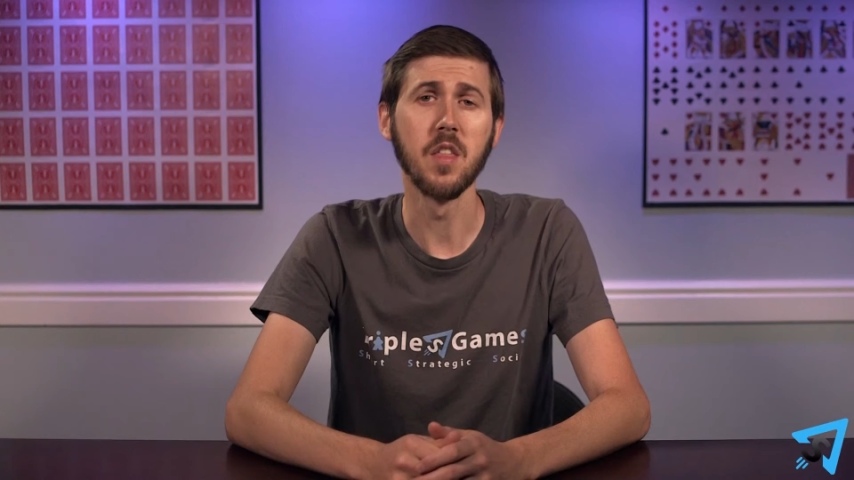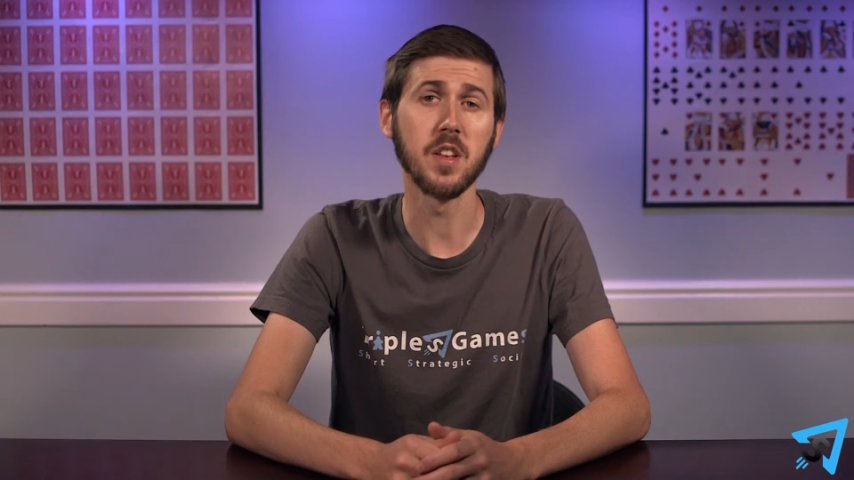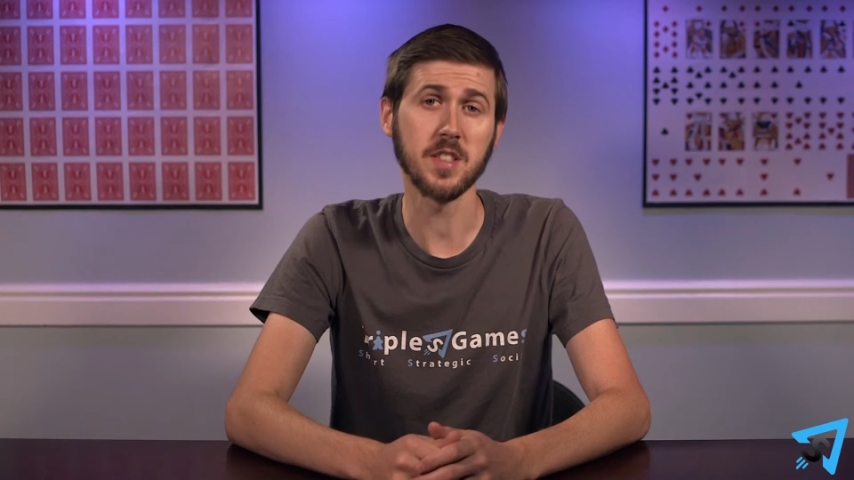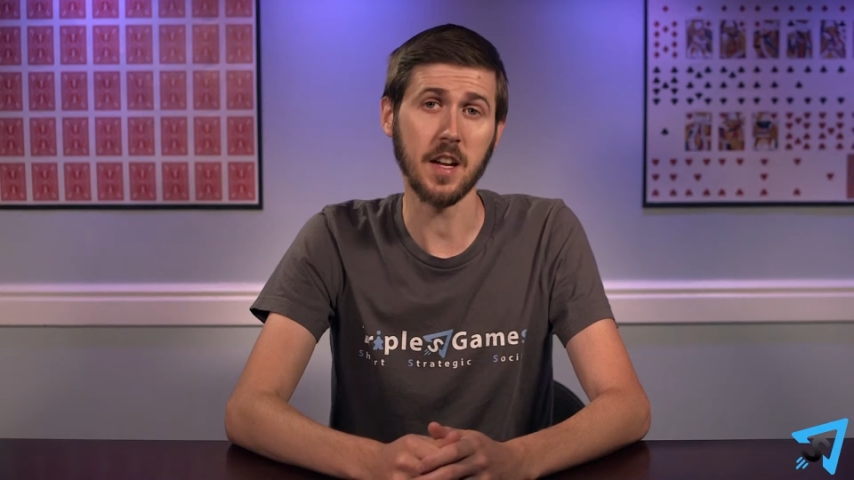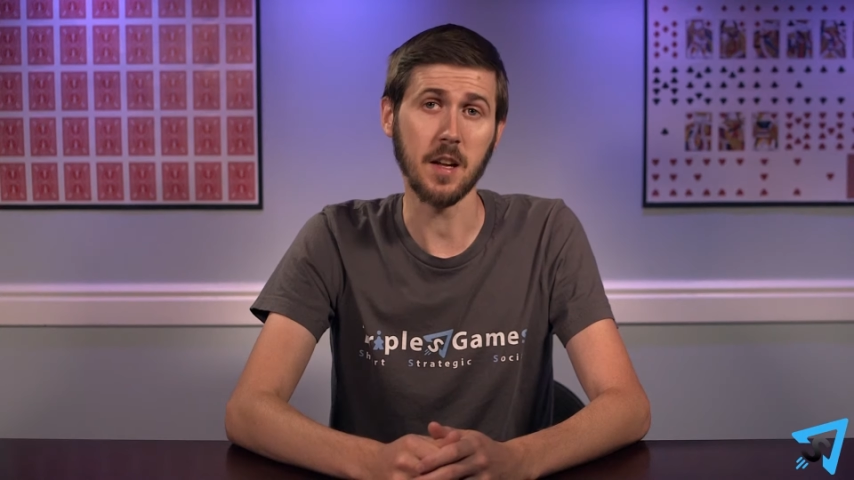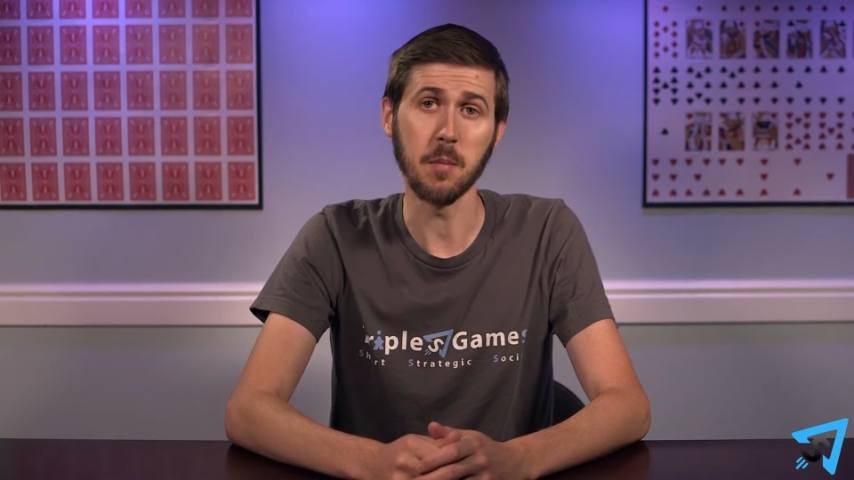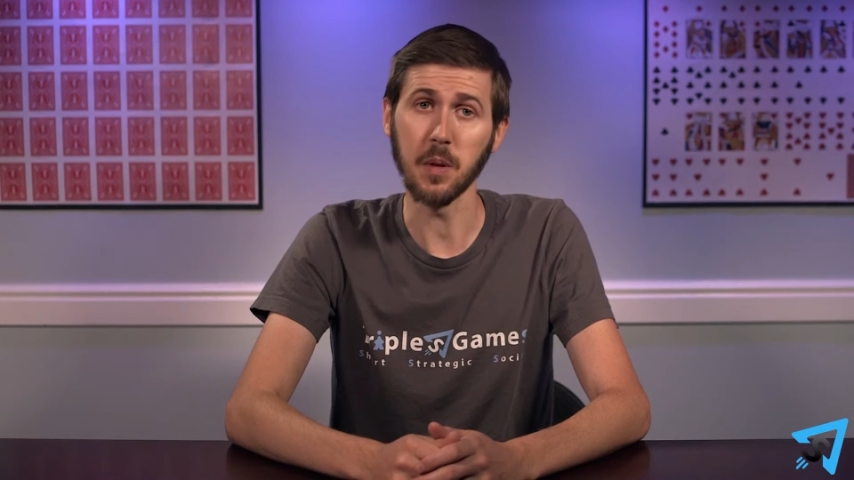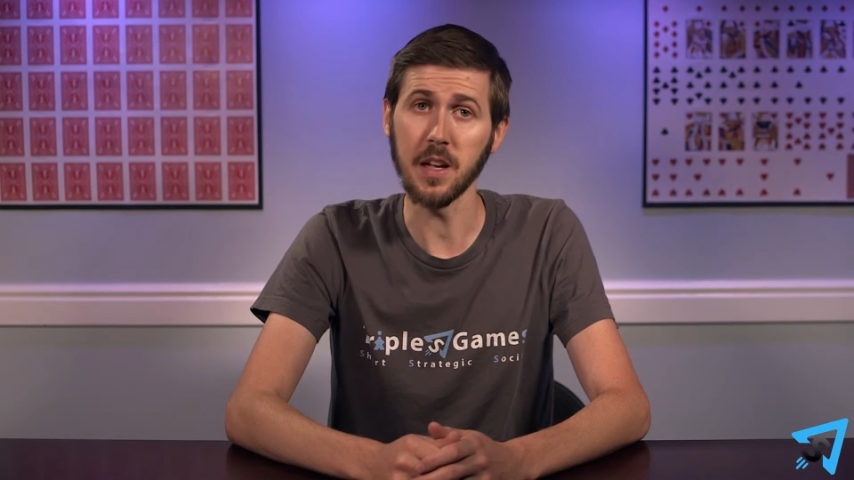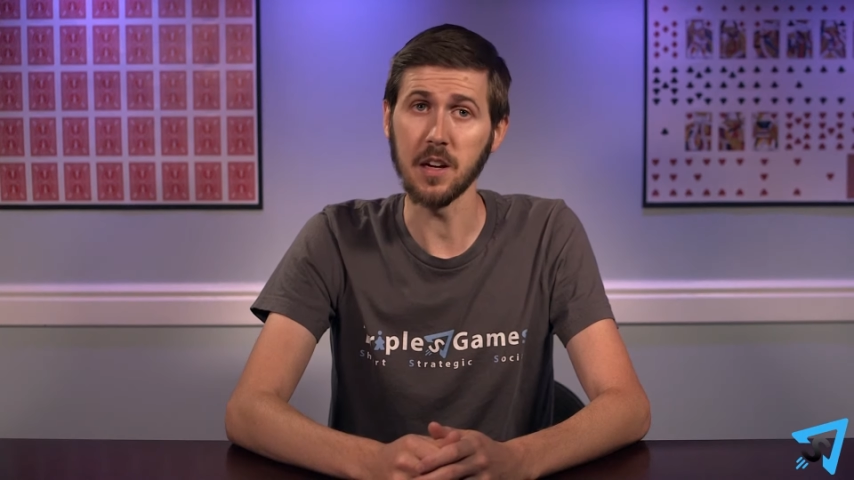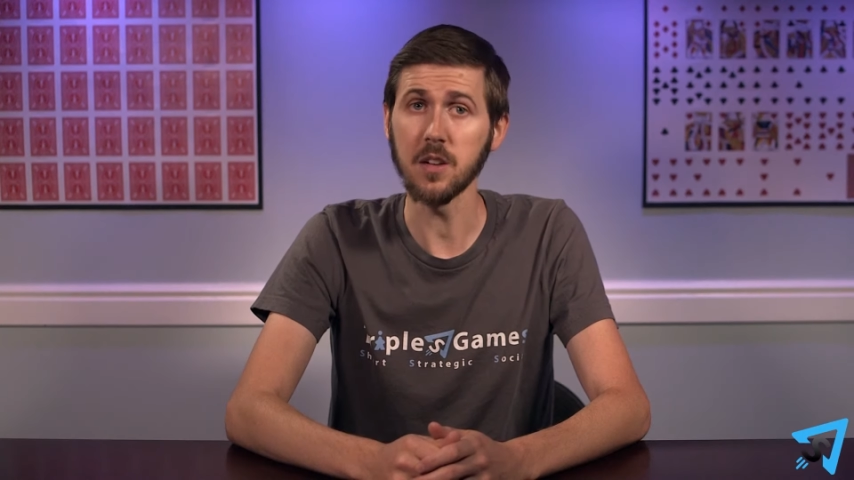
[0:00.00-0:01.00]
The second
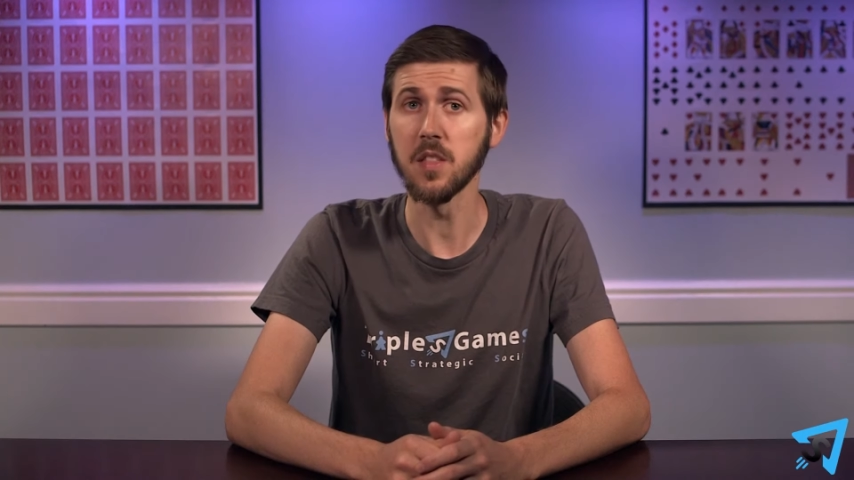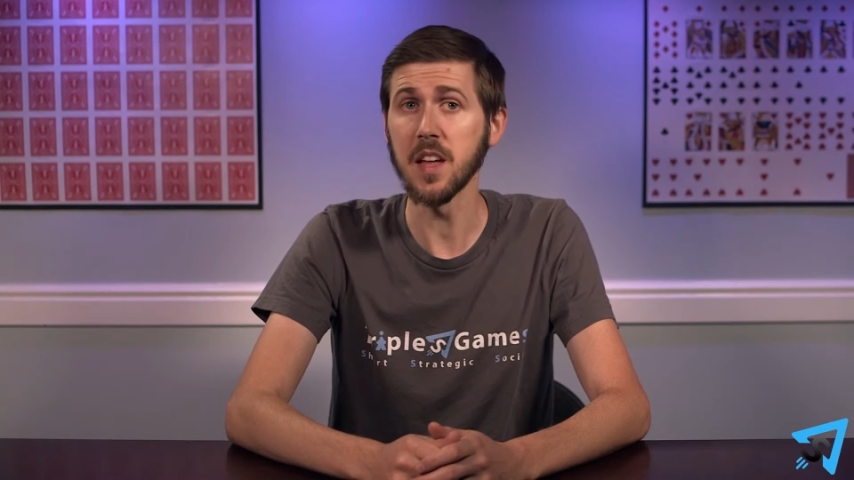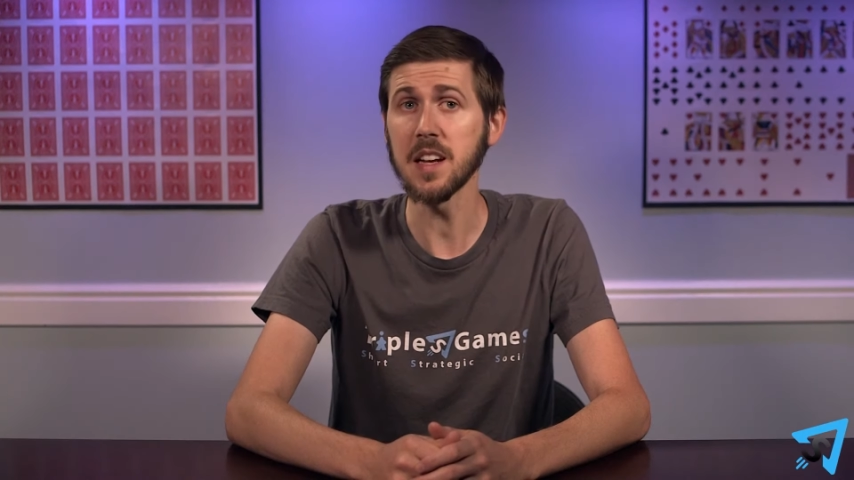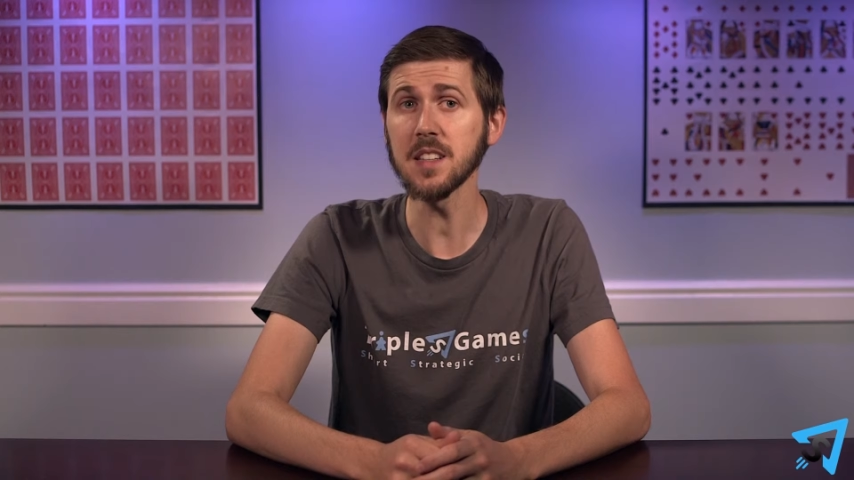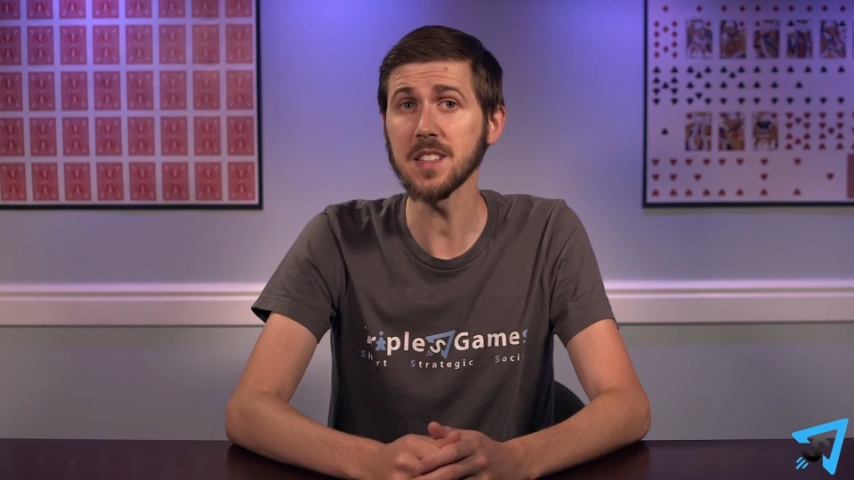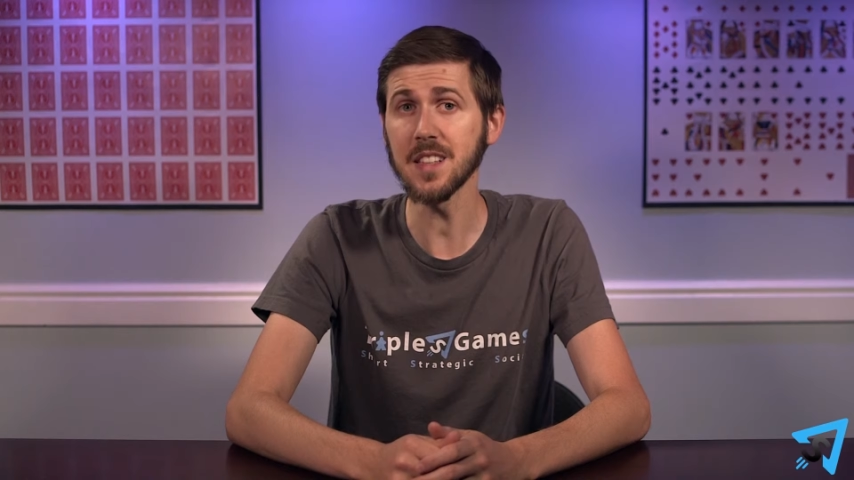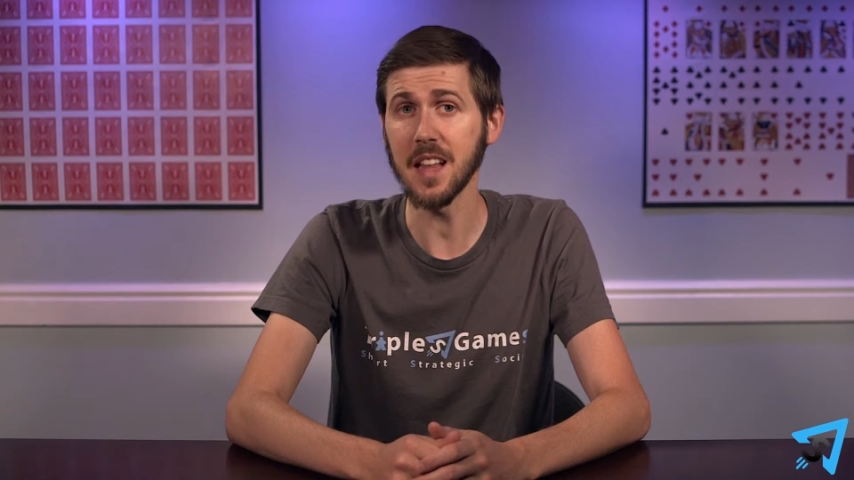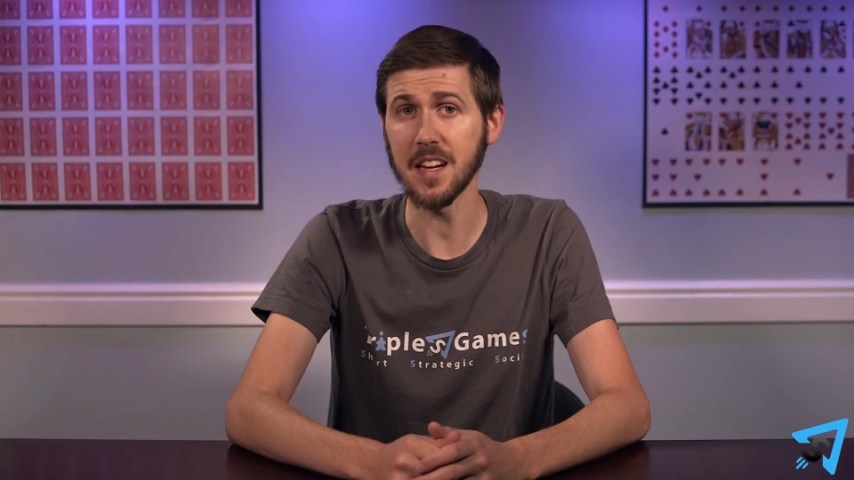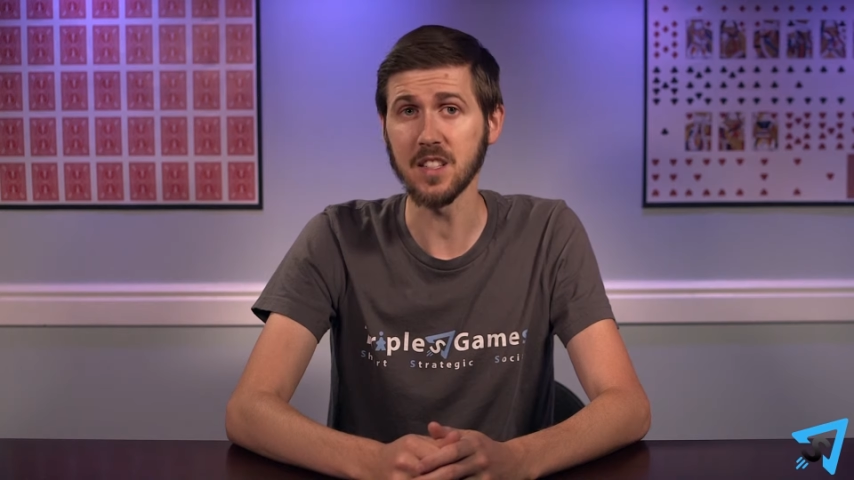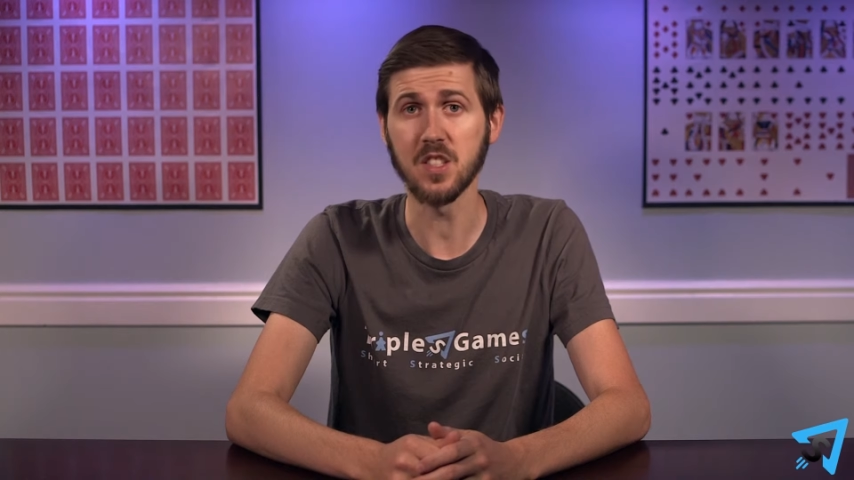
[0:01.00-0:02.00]
player then
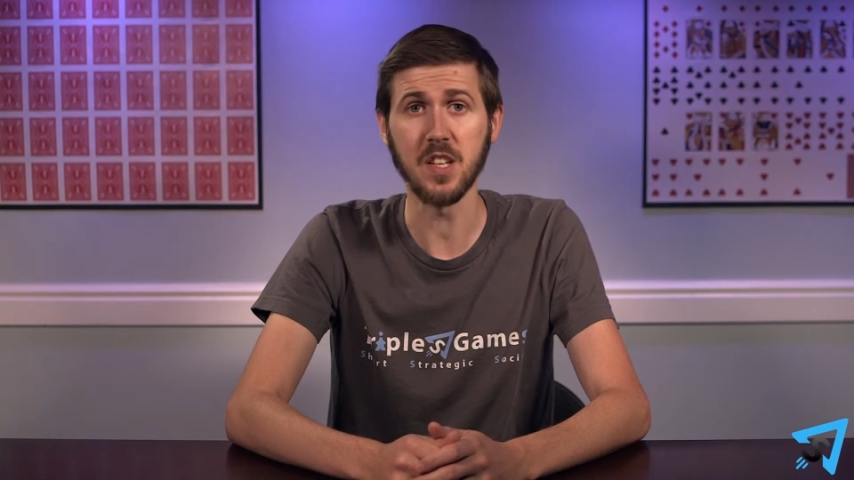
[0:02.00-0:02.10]
selects